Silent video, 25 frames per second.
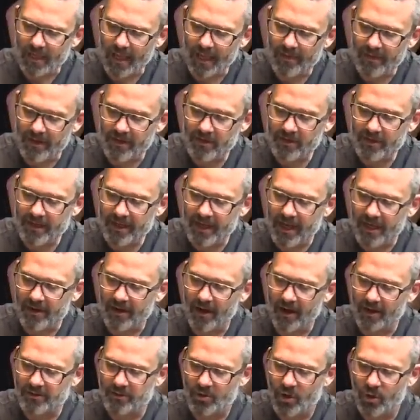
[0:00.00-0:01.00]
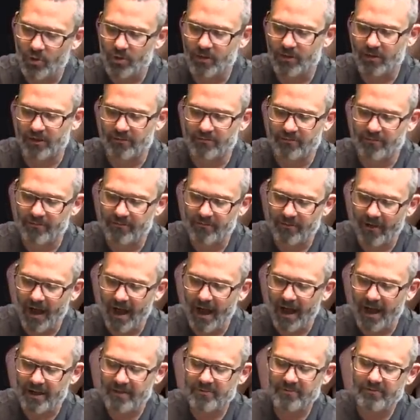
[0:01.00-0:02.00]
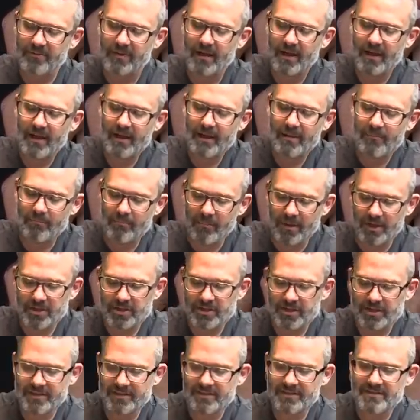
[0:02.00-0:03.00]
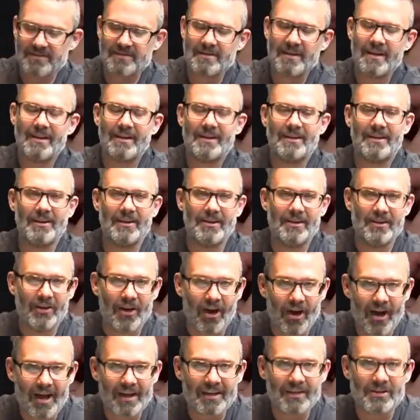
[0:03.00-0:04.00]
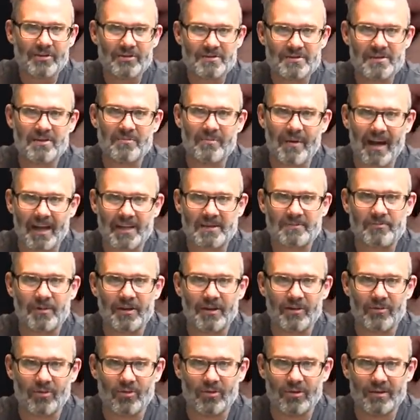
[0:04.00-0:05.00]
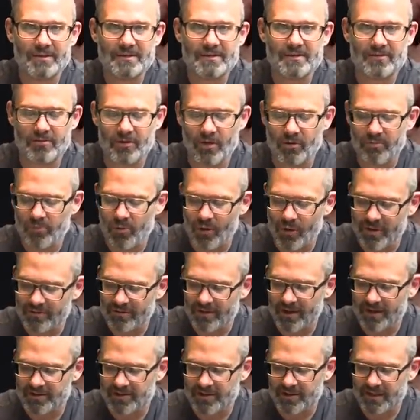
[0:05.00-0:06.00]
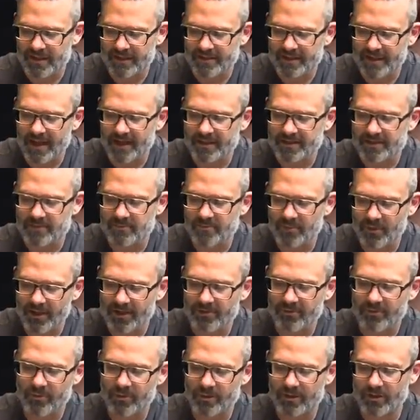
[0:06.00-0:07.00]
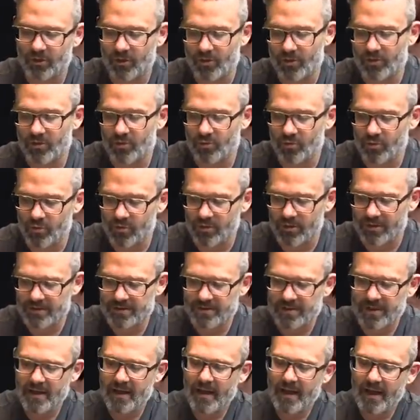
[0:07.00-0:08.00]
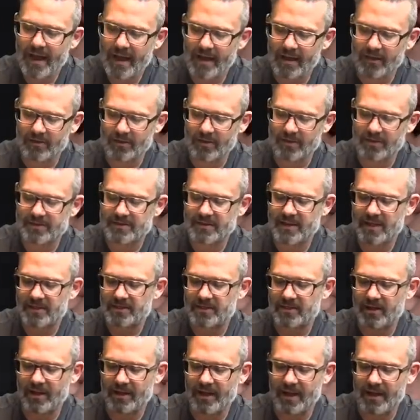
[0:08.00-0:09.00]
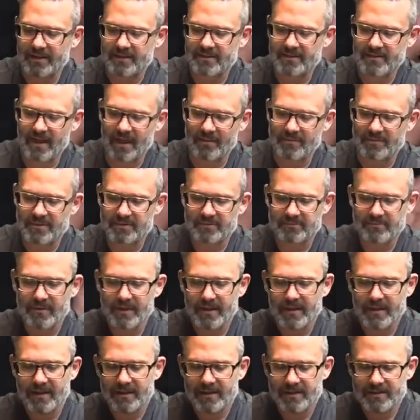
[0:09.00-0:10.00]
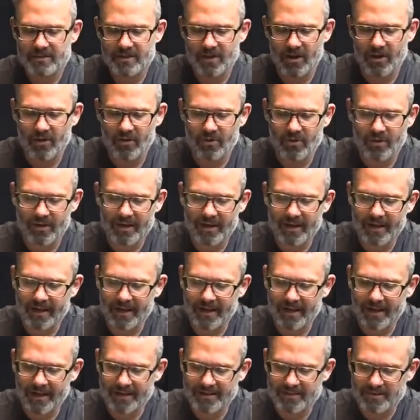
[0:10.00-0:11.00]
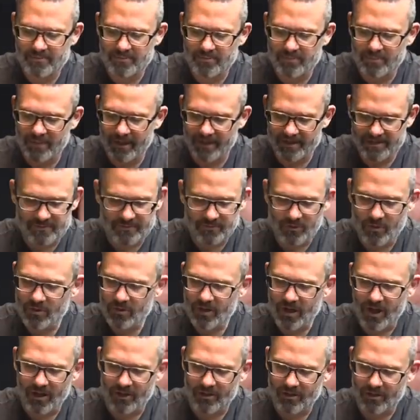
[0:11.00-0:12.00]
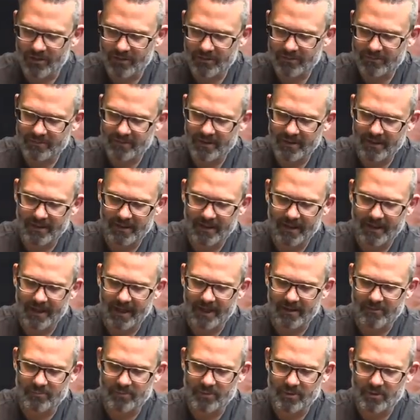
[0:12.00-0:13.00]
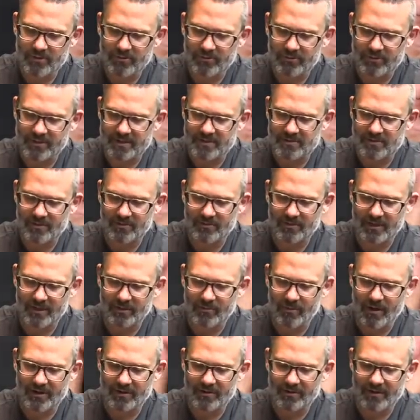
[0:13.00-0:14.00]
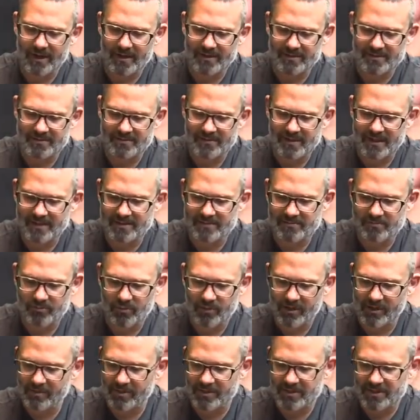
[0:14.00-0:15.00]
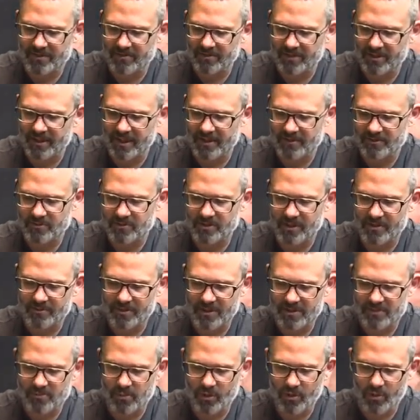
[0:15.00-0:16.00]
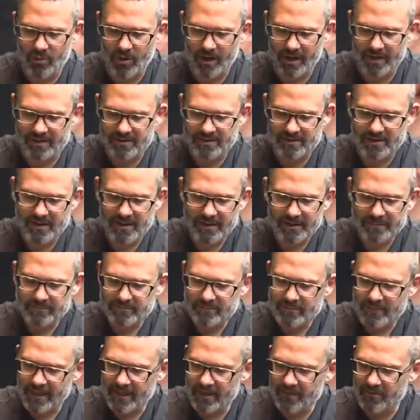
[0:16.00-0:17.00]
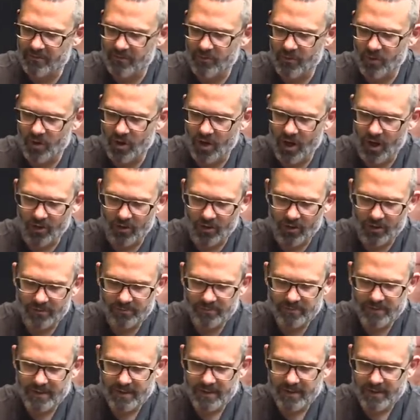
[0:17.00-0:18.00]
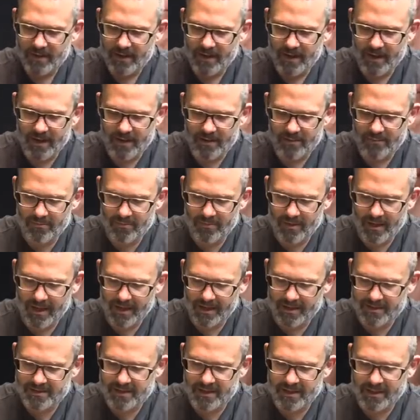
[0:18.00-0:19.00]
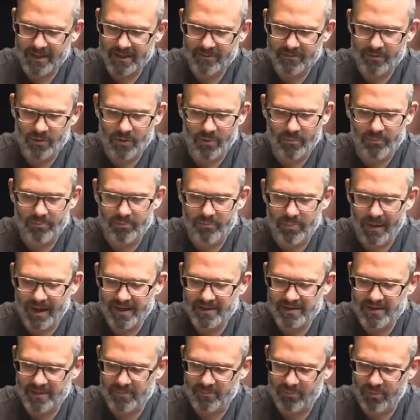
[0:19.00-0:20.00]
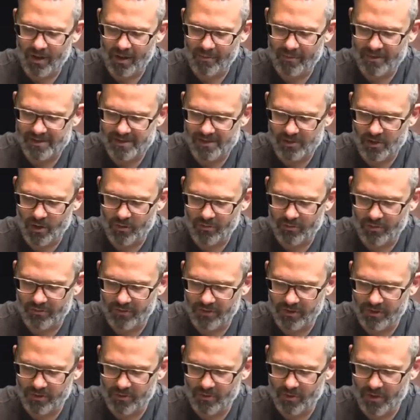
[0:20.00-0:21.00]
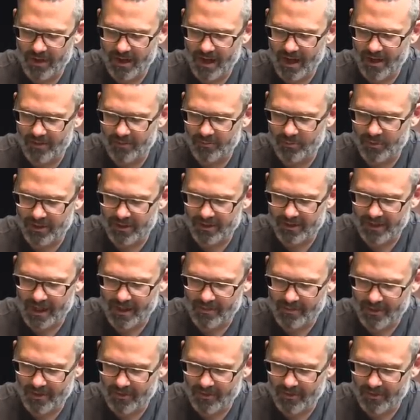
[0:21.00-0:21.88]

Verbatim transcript: And then you're gonna get a total of five missions, not using match play rules, so no point values, anything like that, to play through and learn the rules, and a little section on next steps. So it, it's it's full color, uh, again, beautifully sort of like rendered as is pretty much everything Acer Chef does book-wise in full color. Um, and it's gonna give you a basic premise and overview on how to play the game.